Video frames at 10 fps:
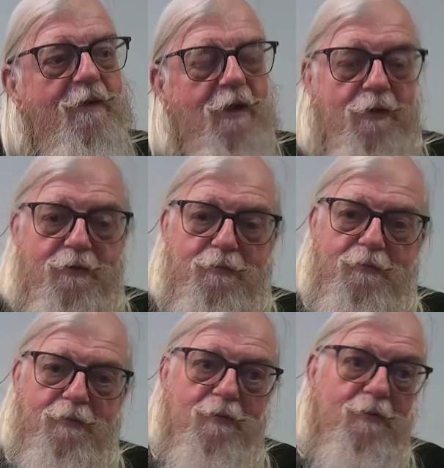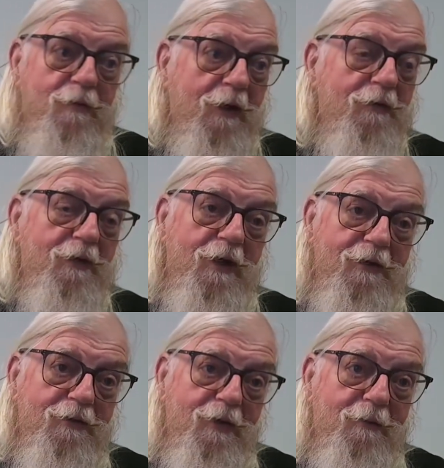I was, when I was in high
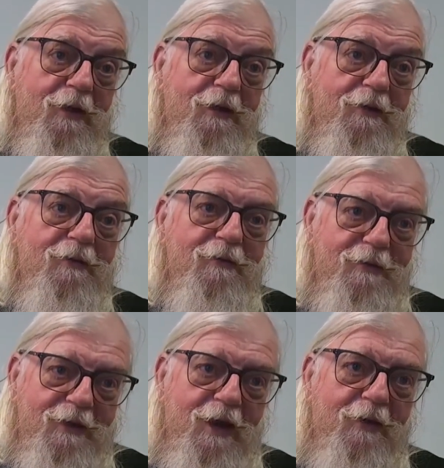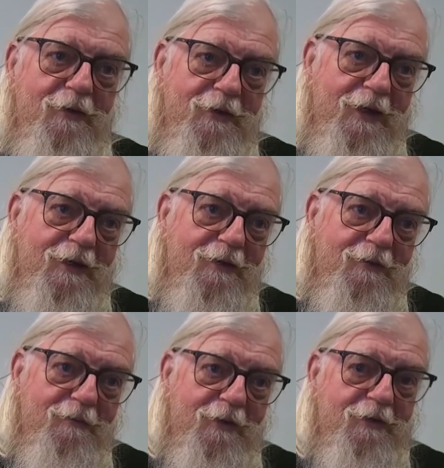school, I wanted to cower
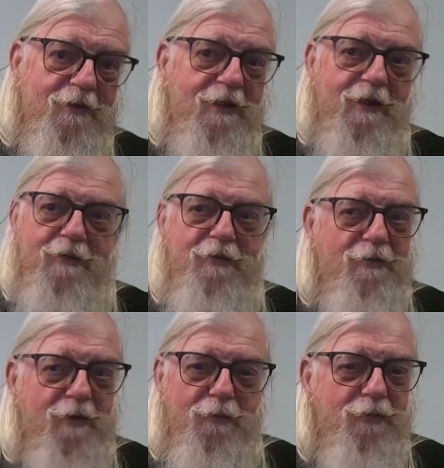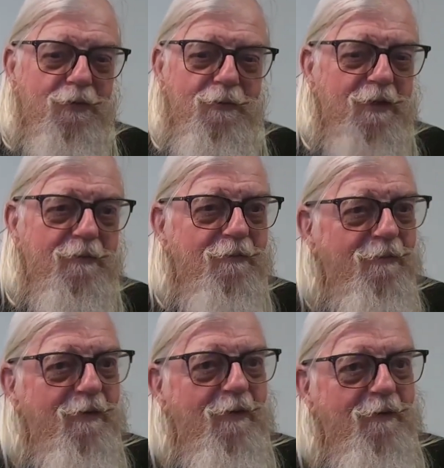down, but today I just look stupid.
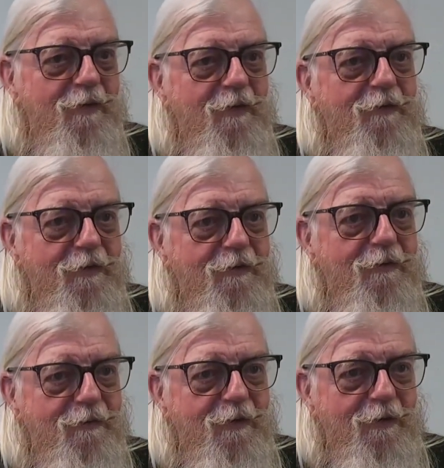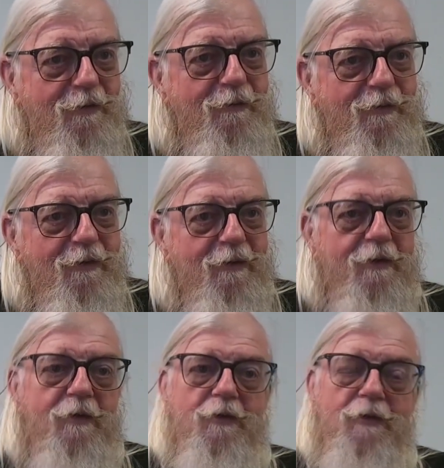
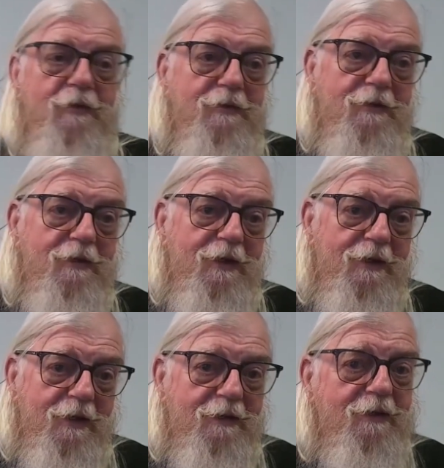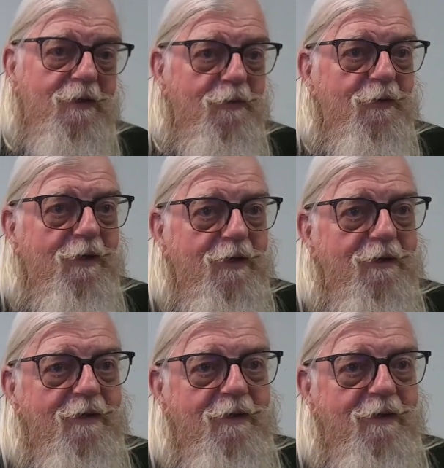You the Jewish did that. I think they were right.